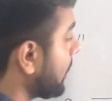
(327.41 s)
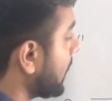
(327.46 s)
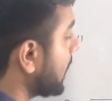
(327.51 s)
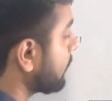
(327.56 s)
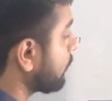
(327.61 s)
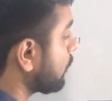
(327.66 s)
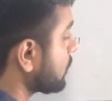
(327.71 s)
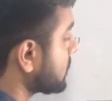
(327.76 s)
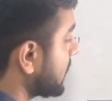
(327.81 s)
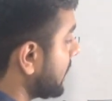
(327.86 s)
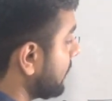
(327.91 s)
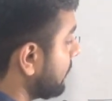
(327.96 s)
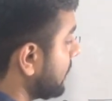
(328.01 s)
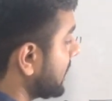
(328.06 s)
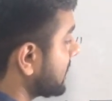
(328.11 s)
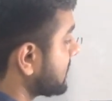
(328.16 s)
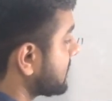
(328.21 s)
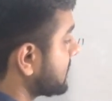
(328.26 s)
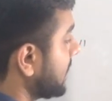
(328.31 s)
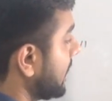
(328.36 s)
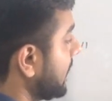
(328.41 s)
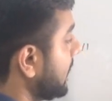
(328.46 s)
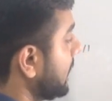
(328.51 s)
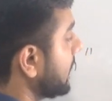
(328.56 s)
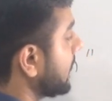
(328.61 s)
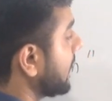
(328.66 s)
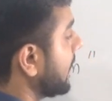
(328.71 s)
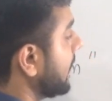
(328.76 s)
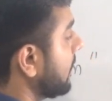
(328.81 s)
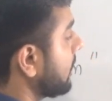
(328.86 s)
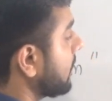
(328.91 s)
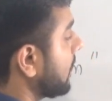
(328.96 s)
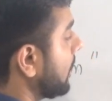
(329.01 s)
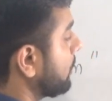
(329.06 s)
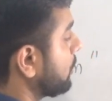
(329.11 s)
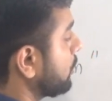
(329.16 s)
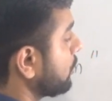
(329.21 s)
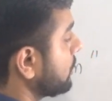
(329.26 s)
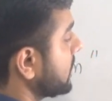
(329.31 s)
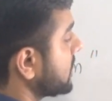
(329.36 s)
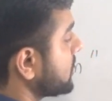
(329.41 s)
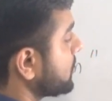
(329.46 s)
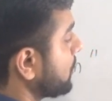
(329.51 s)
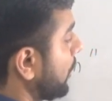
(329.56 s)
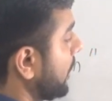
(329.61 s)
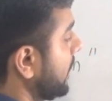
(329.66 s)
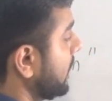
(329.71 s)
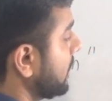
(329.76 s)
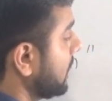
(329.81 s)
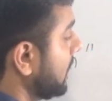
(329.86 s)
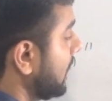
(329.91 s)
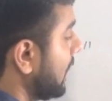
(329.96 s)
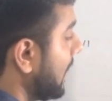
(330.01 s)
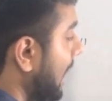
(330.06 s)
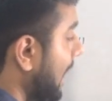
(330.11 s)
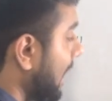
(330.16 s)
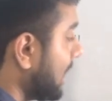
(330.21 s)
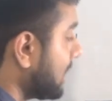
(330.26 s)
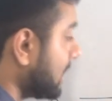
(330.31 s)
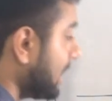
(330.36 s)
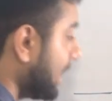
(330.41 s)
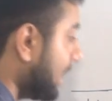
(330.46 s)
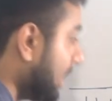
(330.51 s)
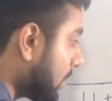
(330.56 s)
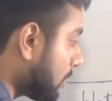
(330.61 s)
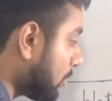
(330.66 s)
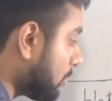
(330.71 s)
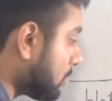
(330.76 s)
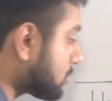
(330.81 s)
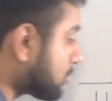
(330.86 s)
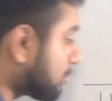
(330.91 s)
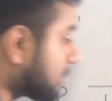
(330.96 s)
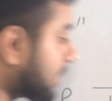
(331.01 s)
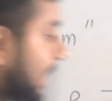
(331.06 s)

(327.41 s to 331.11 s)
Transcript: part was extending here up to this point and here also